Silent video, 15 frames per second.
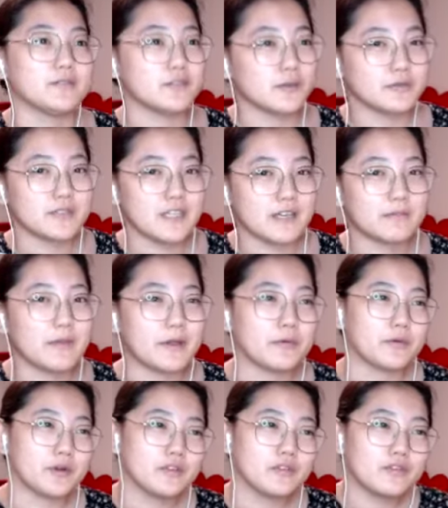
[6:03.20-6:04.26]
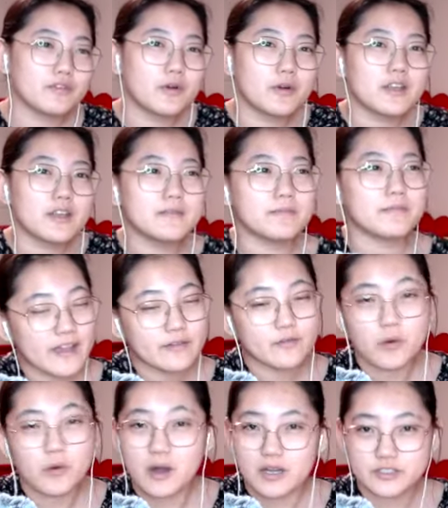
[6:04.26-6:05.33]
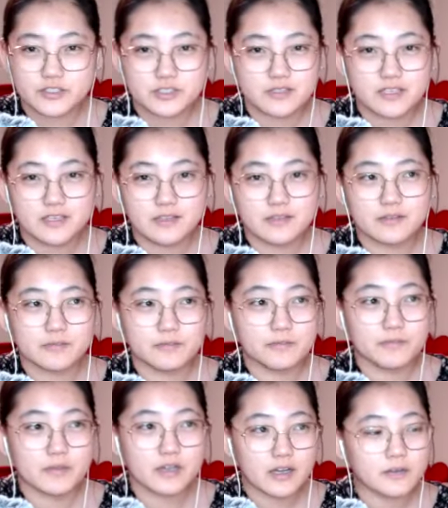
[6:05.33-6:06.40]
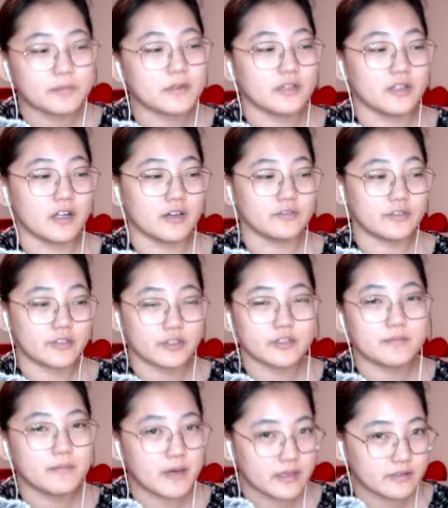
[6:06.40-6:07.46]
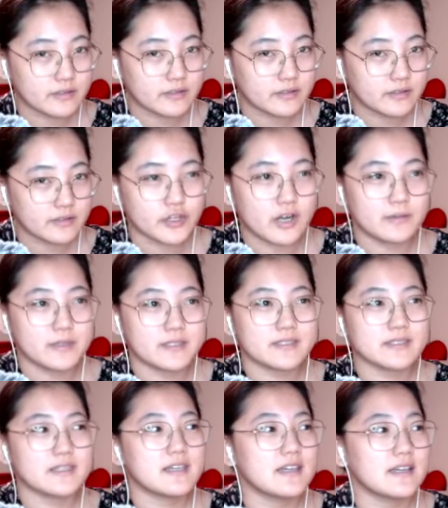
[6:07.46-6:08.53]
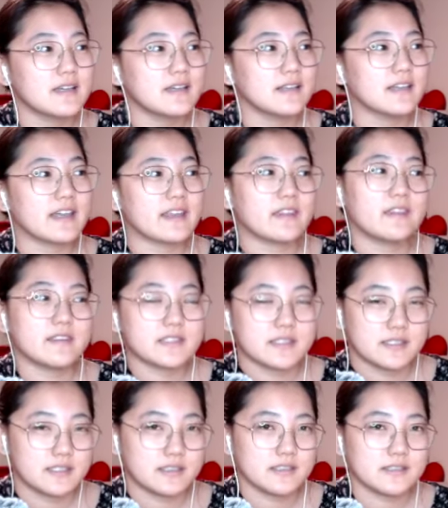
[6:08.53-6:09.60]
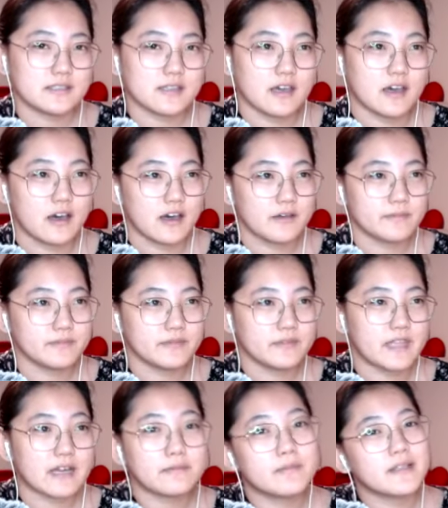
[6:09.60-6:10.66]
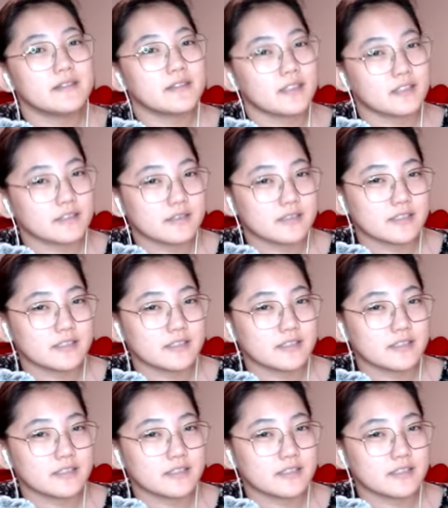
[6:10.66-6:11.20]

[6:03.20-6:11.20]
don't take my word for it. I have watched a couple of good medical dramas, like this year's Nangman Dr.